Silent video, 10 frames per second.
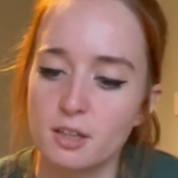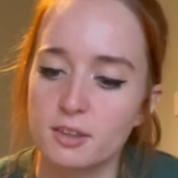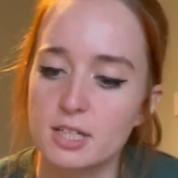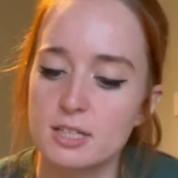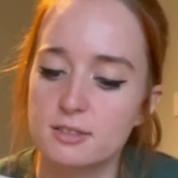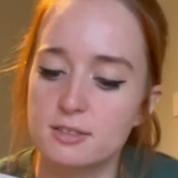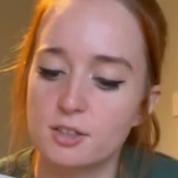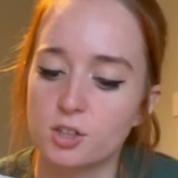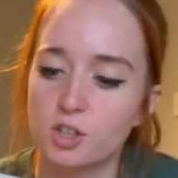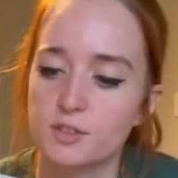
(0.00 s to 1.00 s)
These
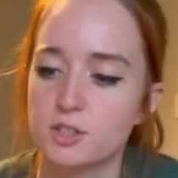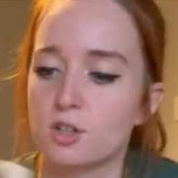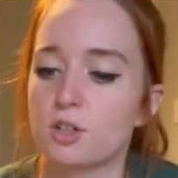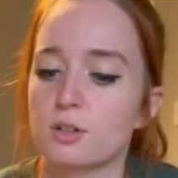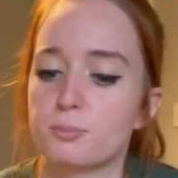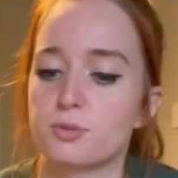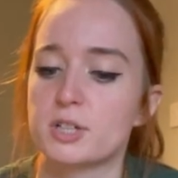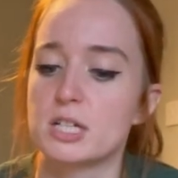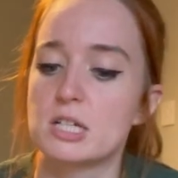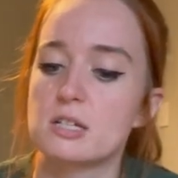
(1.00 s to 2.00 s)
covers are
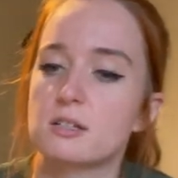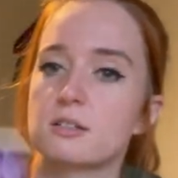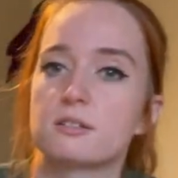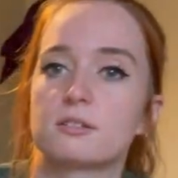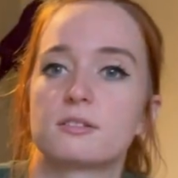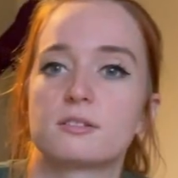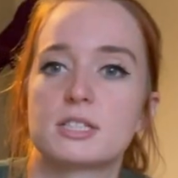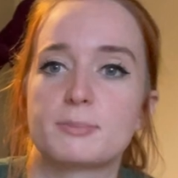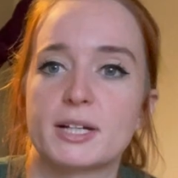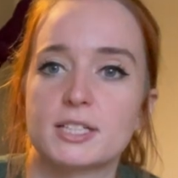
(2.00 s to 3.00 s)
pretty
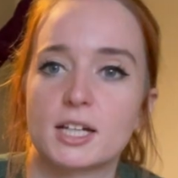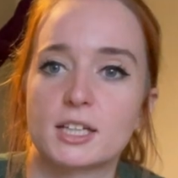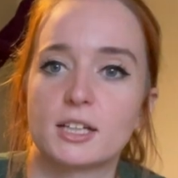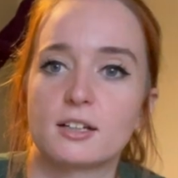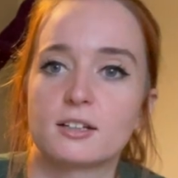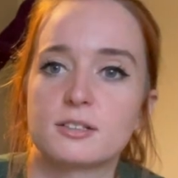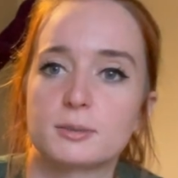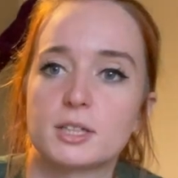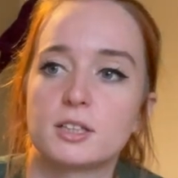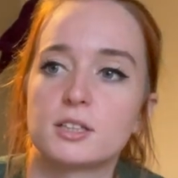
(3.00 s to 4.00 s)
spectacular as
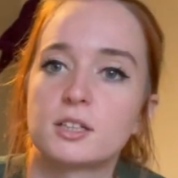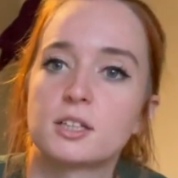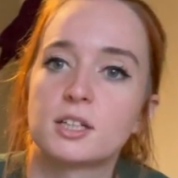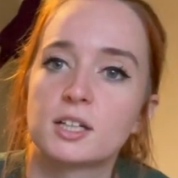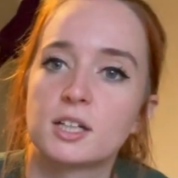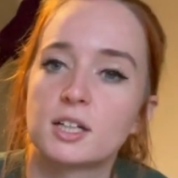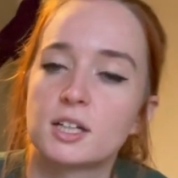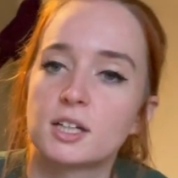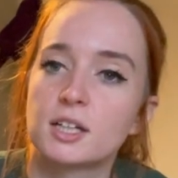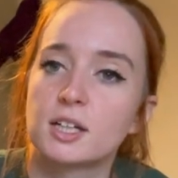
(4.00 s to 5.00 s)
well.
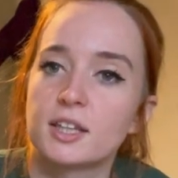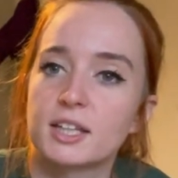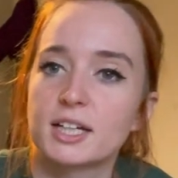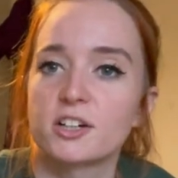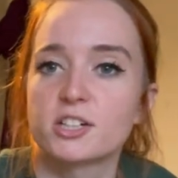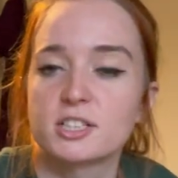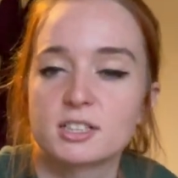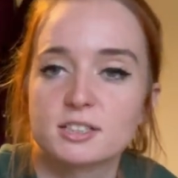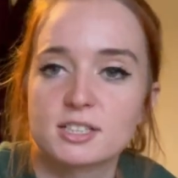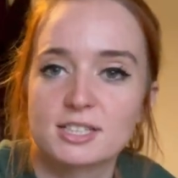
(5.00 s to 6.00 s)
The character
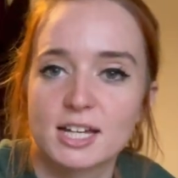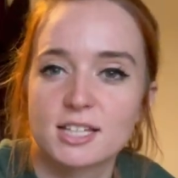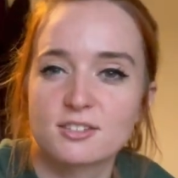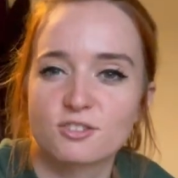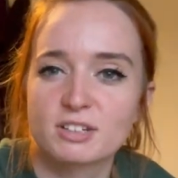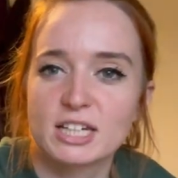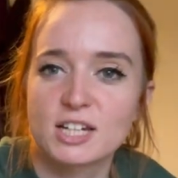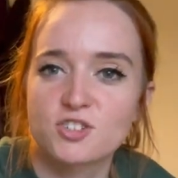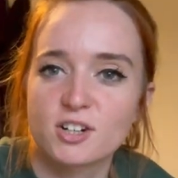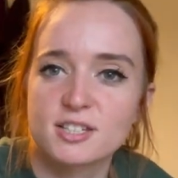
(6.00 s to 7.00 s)
designs are really
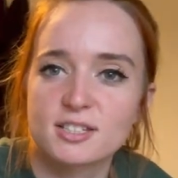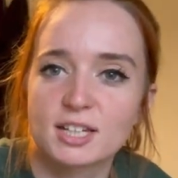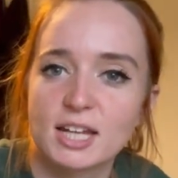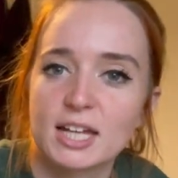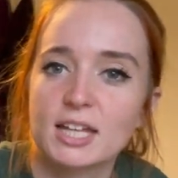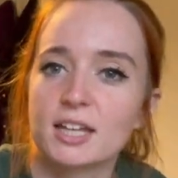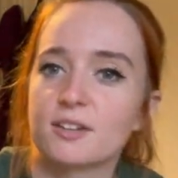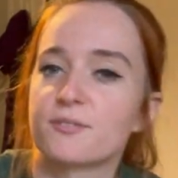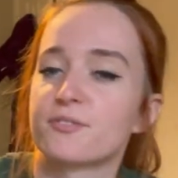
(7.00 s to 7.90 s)
interesting, I like it.